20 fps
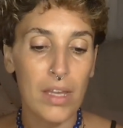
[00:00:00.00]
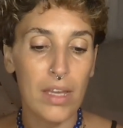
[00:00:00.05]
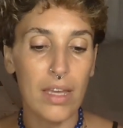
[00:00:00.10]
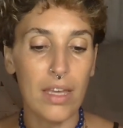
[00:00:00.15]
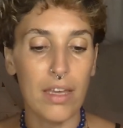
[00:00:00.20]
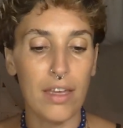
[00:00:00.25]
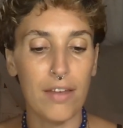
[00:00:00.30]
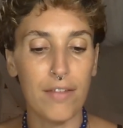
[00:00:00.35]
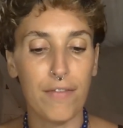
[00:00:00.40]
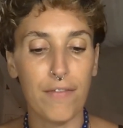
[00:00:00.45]

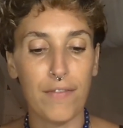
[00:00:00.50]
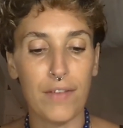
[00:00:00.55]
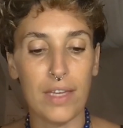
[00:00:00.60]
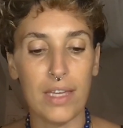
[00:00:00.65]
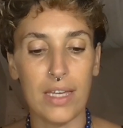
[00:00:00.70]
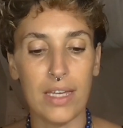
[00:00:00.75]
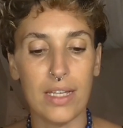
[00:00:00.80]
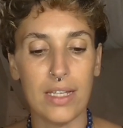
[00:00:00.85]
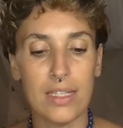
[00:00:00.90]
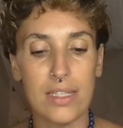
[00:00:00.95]
if
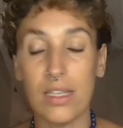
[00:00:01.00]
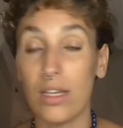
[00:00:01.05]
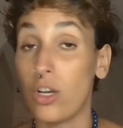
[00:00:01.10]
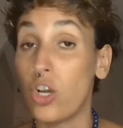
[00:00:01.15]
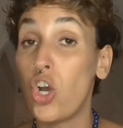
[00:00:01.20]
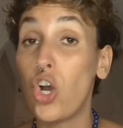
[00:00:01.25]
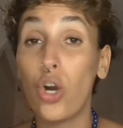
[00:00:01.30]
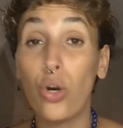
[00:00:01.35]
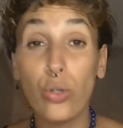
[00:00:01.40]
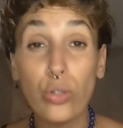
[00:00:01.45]
it's a
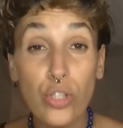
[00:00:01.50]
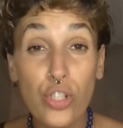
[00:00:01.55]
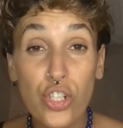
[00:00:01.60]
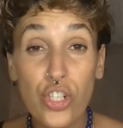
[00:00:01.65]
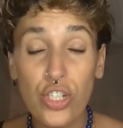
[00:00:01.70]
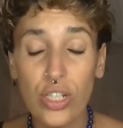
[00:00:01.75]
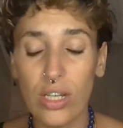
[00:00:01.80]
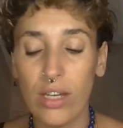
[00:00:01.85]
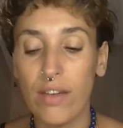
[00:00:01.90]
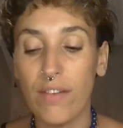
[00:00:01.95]

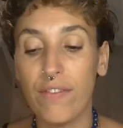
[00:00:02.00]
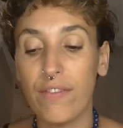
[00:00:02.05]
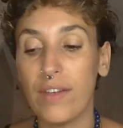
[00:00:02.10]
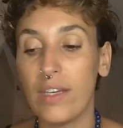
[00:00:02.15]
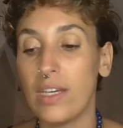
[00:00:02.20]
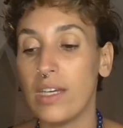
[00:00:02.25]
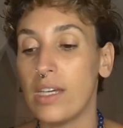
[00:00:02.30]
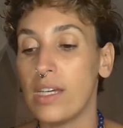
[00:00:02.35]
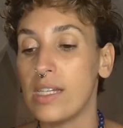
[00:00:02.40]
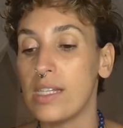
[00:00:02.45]
coach, if
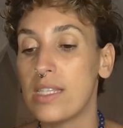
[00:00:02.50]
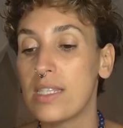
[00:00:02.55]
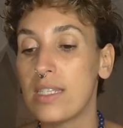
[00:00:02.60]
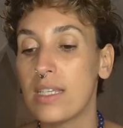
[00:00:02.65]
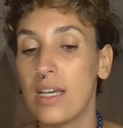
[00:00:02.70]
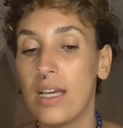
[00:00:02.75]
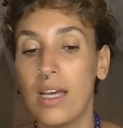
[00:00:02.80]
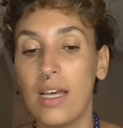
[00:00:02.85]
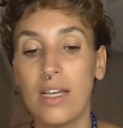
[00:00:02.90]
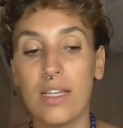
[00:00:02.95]
it's
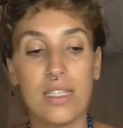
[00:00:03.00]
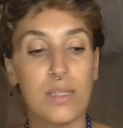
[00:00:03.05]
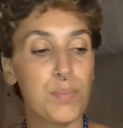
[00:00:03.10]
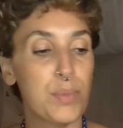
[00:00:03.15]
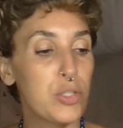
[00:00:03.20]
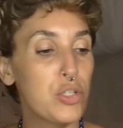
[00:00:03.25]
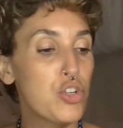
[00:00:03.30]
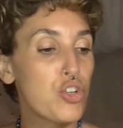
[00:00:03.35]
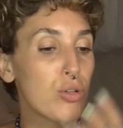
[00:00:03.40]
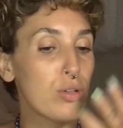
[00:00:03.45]
a
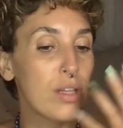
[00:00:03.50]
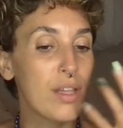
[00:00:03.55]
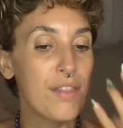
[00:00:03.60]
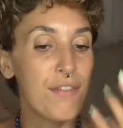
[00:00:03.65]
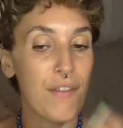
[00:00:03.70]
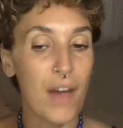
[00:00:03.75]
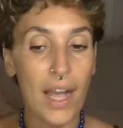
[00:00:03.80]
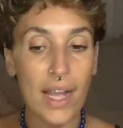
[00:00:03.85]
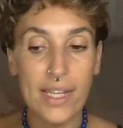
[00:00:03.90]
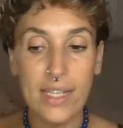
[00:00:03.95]
spiritual
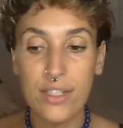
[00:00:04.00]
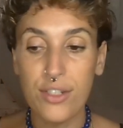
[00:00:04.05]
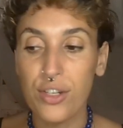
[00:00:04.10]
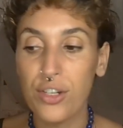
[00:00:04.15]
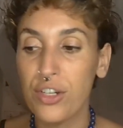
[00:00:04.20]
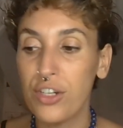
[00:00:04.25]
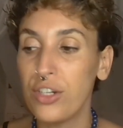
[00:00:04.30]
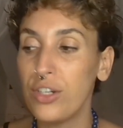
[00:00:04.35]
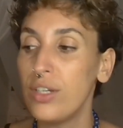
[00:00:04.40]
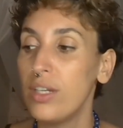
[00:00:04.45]

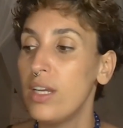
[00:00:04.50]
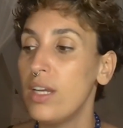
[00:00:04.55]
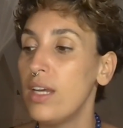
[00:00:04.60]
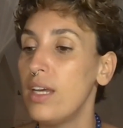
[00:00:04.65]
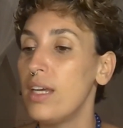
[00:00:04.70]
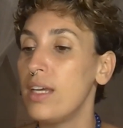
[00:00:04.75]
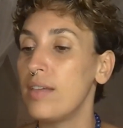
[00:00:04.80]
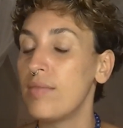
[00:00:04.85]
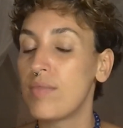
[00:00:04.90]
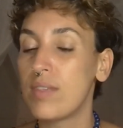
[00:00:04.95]
advisor,
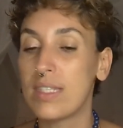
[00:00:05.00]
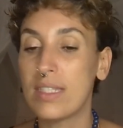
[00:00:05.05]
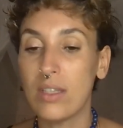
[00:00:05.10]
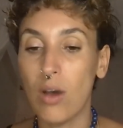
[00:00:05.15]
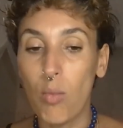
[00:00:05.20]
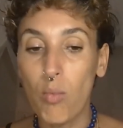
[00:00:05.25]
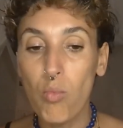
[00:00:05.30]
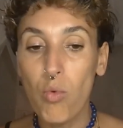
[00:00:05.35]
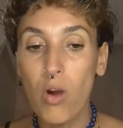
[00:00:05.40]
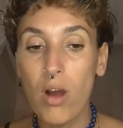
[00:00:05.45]

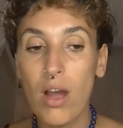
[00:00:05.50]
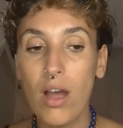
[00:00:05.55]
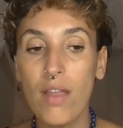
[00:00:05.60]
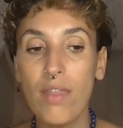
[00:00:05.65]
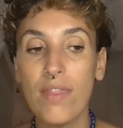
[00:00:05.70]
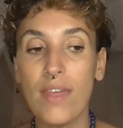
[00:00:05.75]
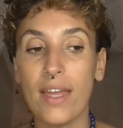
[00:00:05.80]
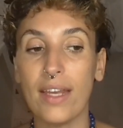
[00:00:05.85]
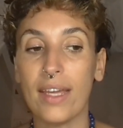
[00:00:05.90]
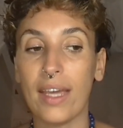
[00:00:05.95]
someone
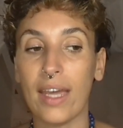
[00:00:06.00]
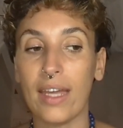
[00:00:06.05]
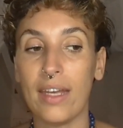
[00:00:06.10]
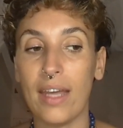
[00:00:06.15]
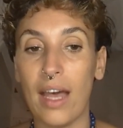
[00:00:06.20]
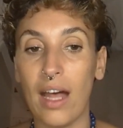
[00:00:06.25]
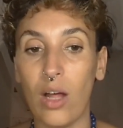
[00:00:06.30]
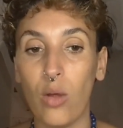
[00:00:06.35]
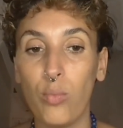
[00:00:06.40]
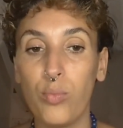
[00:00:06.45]
that can
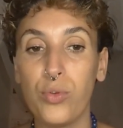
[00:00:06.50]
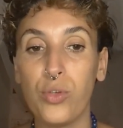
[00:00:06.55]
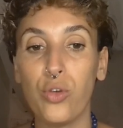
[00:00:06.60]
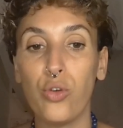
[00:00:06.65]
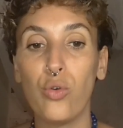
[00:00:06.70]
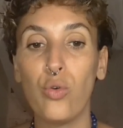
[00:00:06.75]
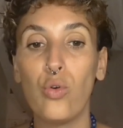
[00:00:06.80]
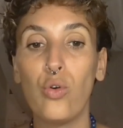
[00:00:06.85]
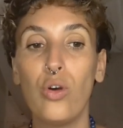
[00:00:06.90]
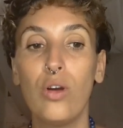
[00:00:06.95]
help
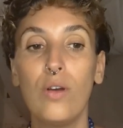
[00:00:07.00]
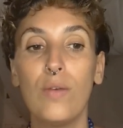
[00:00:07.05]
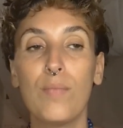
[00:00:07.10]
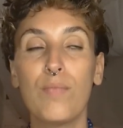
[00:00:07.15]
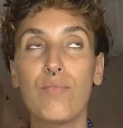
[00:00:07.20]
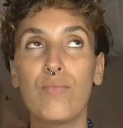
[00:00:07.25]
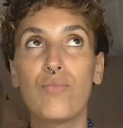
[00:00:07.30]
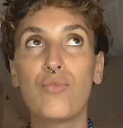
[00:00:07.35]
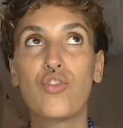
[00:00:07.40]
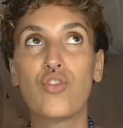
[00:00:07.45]
you
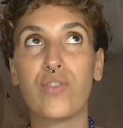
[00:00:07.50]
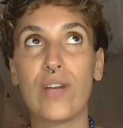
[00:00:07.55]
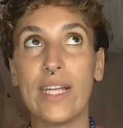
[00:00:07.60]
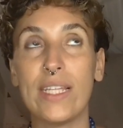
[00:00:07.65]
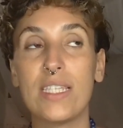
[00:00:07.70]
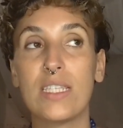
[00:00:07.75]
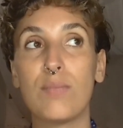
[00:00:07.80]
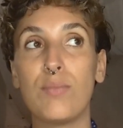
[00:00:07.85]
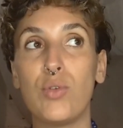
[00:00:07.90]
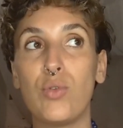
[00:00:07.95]

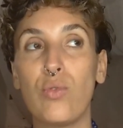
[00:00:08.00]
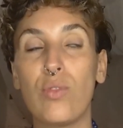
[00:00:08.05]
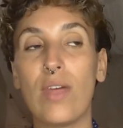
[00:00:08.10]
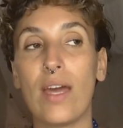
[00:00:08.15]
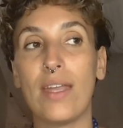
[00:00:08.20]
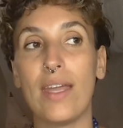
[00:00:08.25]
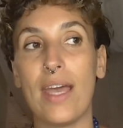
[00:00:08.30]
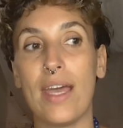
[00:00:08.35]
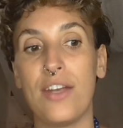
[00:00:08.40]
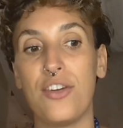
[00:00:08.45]
transmute
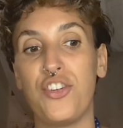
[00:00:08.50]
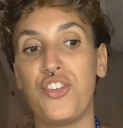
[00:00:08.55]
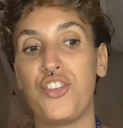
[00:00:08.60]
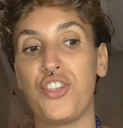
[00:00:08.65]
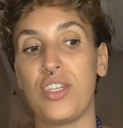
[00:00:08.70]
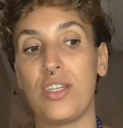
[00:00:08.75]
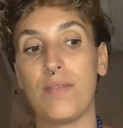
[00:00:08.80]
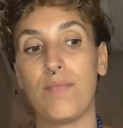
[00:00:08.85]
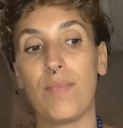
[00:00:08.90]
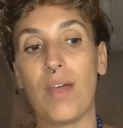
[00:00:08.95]
that
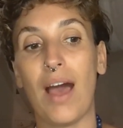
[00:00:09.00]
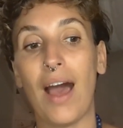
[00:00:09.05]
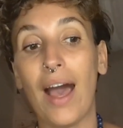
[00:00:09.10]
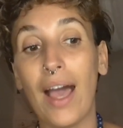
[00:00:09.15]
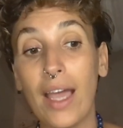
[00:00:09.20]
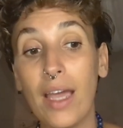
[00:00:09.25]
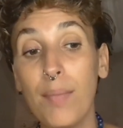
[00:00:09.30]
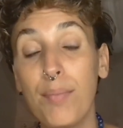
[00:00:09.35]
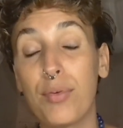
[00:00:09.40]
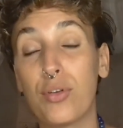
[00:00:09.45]
energy.
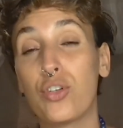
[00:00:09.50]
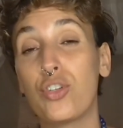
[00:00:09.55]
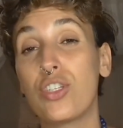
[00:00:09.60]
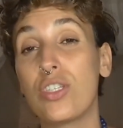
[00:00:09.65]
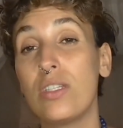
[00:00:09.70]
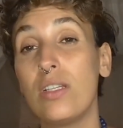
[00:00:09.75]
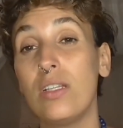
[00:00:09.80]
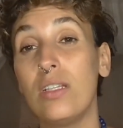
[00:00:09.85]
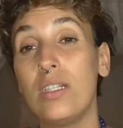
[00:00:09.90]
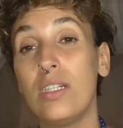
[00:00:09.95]
I
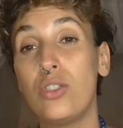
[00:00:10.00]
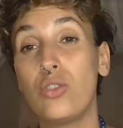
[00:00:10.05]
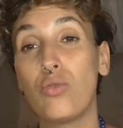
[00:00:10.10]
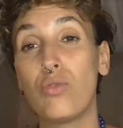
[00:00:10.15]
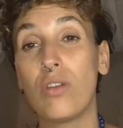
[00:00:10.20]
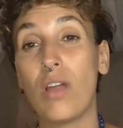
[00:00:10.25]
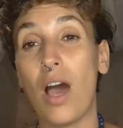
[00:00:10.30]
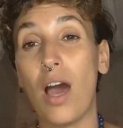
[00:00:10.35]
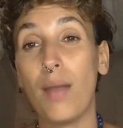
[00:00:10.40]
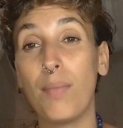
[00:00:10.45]
personally do
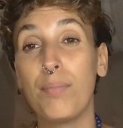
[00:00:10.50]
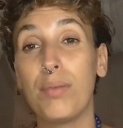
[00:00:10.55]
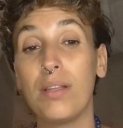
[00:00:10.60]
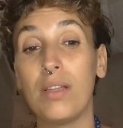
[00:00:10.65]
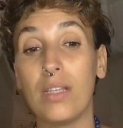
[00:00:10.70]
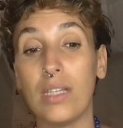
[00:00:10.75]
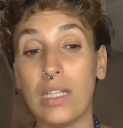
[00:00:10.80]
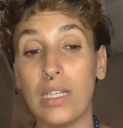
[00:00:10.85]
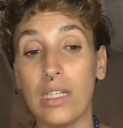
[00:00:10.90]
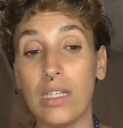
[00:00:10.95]
not
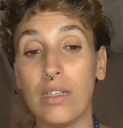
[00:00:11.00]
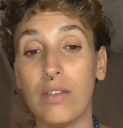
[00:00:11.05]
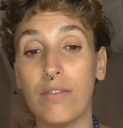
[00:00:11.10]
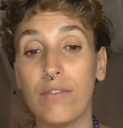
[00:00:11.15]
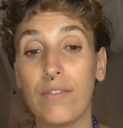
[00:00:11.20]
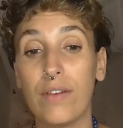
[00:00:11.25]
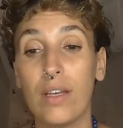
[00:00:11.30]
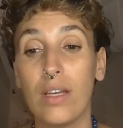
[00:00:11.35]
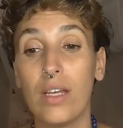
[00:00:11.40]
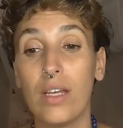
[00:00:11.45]
believe